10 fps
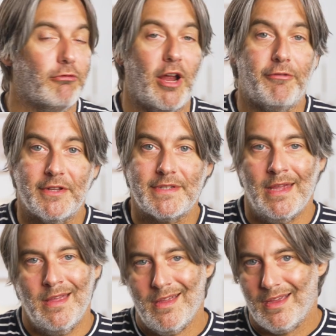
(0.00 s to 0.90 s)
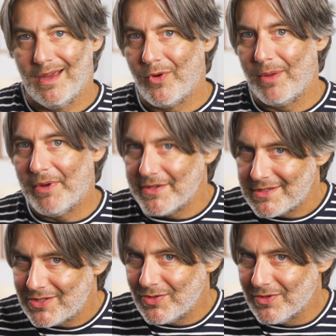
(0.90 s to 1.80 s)
For reference, I weigh
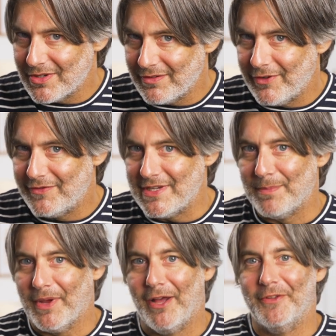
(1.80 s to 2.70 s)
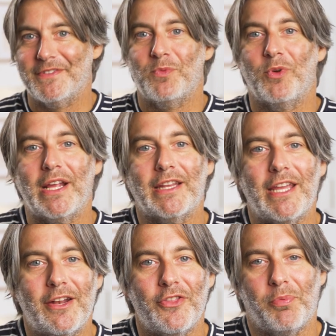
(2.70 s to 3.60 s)
about 215 pounds, and when I
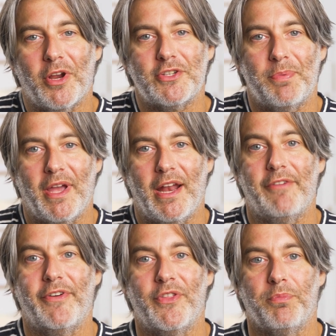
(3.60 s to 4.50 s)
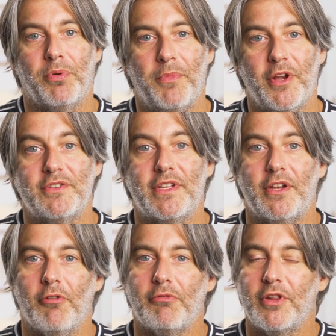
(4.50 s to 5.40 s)
laid on the pressure pad, I found the Premier
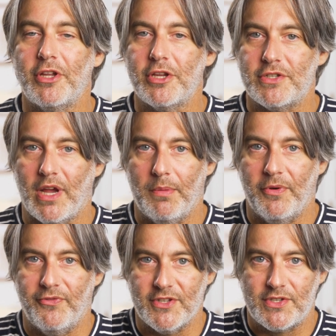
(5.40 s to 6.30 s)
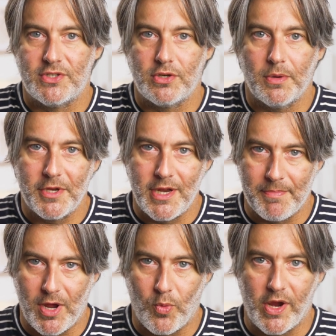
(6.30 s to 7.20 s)
did a really good job of distributing
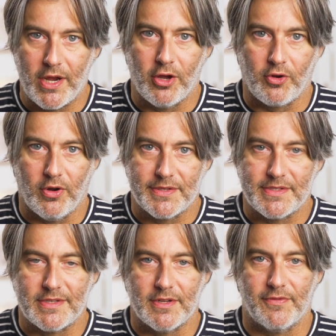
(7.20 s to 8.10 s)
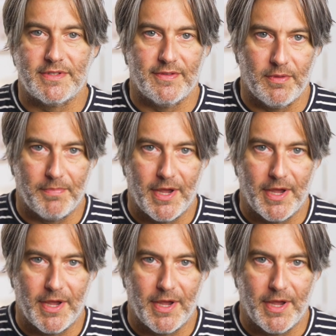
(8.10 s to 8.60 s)
my weight across the surface of the